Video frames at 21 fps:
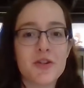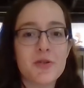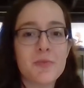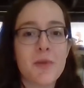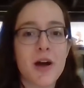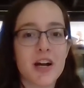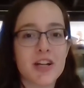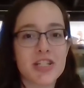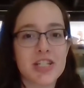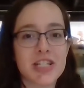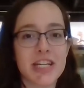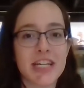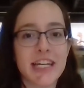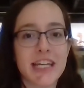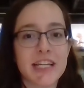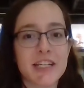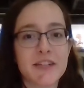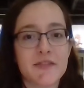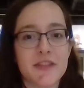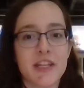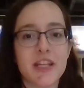Mosh
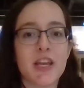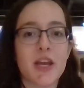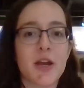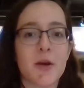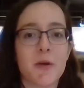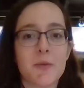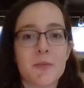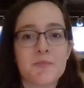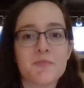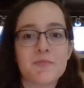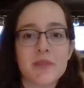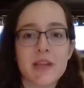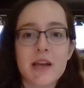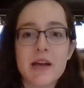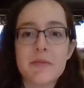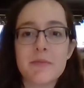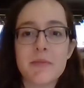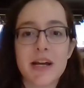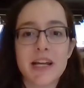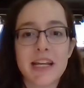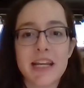Connect video.
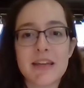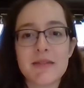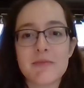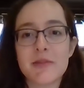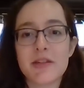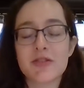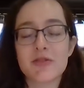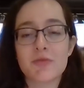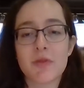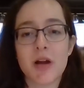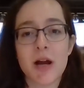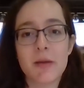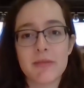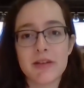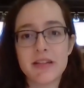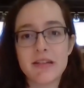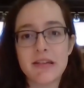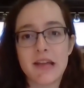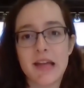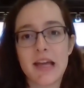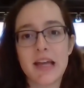My name is
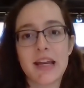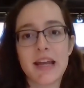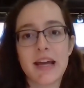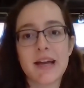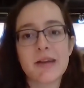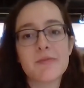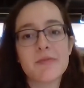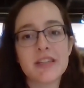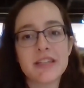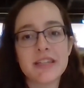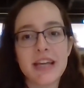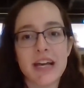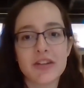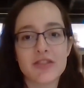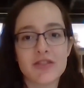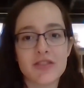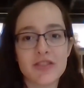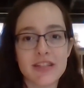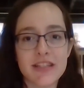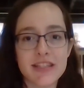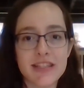Robin and I'm the
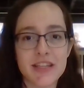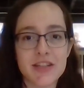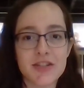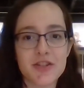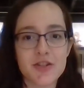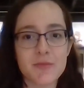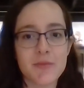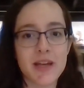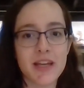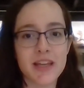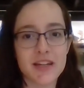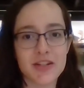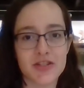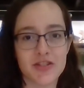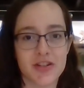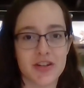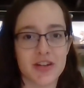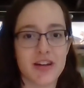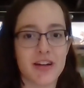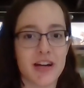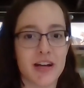Naturalist Center
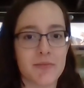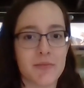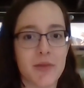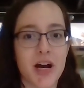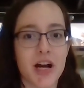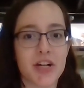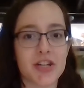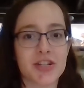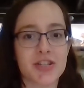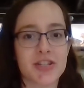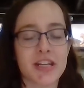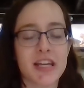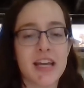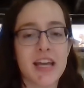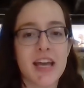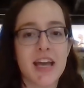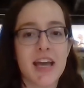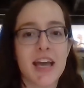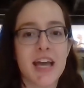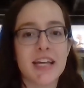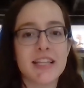Manager here at Mosh.
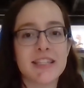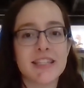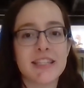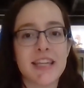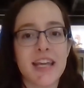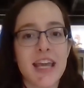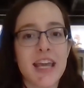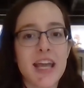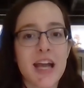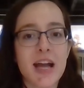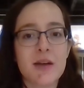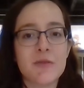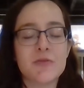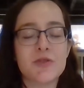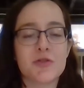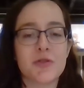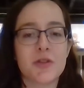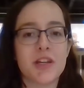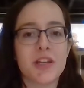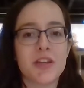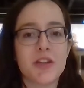And today I'm
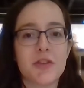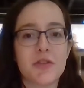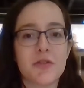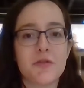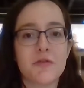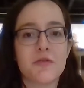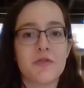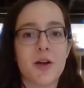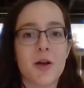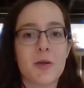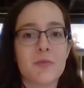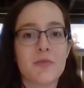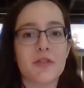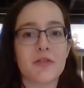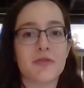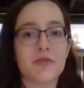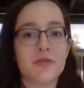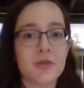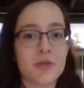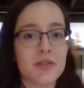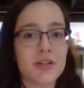joining you from the
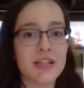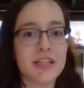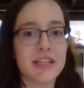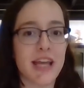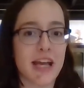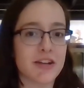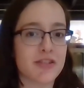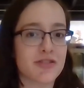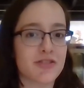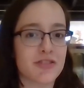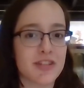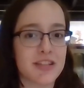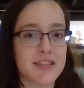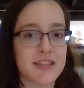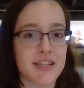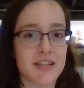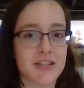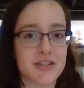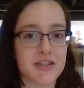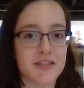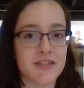Florida Naturalist
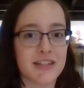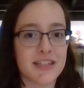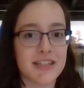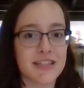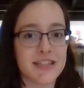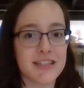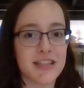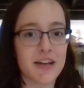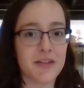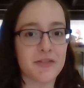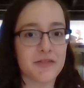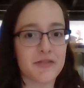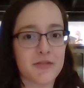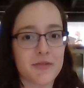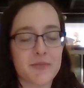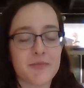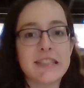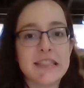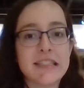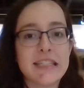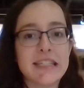Center itself.
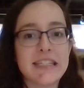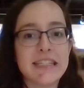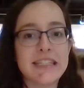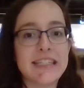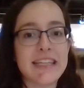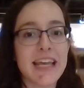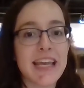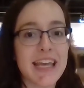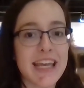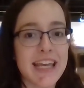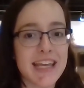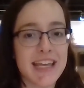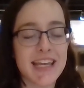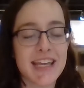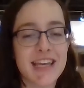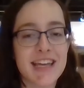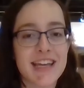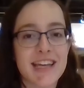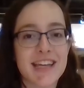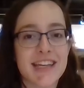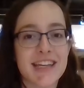
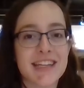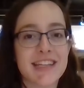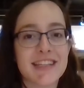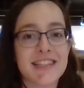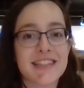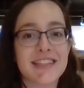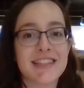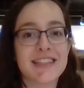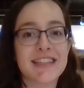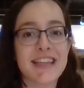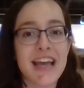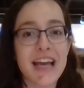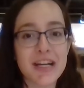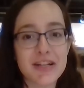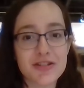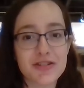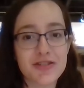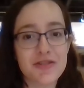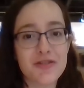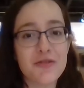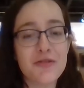Today is
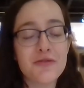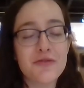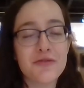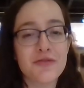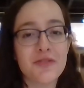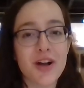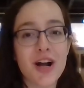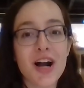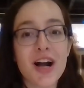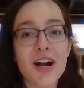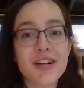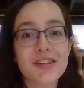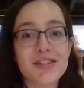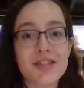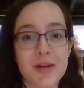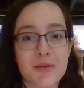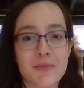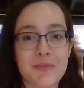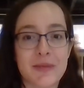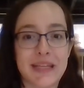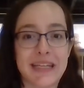National Frog
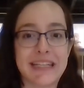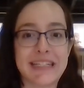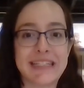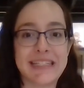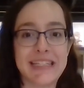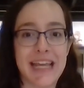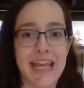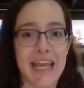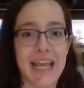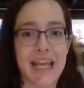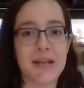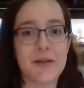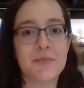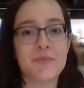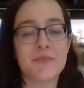Jumping Day.